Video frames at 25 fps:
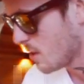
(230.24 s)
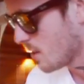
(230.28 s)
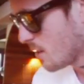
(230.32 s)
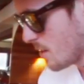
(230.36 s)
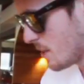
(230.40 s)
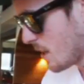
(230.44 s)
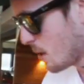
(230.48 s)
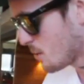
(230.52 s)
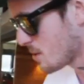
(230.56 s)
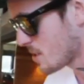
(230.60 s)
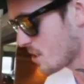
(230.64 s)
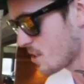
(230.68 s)

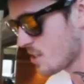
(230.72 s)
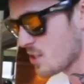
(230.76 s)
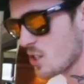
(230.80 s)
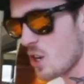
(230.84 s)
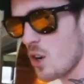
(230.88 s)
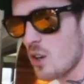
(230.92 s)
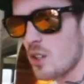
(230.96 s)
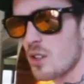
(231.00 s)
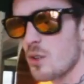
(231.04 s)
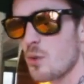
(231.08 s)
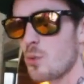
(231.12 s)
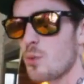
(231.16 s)
was a
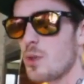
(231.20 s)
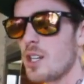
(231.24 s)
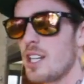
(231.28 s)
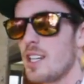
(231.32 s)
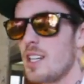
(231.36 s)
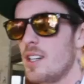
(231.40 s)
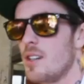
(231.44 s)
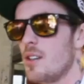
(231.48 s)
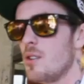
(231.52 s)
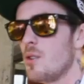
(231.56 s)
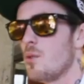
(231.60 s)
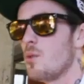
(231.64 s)
song that
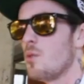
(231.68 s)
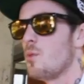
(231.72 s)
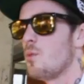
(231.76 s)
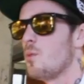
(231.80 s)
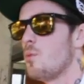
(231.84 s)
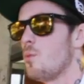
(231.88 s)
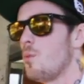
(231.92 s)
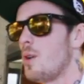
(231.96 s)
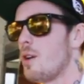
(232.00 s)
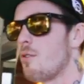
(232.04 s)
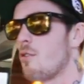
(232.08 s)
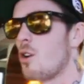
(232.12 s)
we
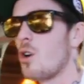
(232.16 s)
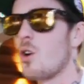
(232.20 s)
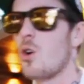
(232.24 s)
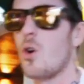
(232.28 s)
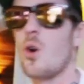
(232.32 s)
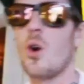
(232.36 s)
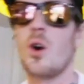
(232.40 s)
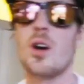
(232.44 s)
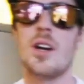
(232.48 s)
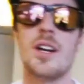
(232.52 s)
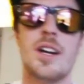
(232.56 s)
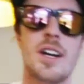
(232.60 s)

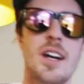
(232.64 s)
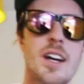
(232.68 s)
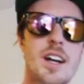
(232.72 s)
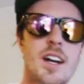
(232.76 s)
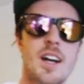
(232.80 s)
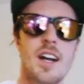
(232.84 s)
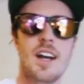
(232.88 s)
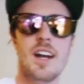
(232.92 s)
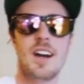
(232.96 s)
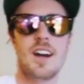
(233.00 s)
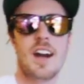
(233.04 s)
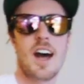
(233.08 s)
recorded it,
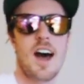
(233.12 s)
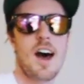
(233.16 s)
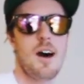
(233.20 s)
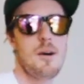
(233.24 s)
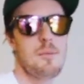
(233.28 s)
and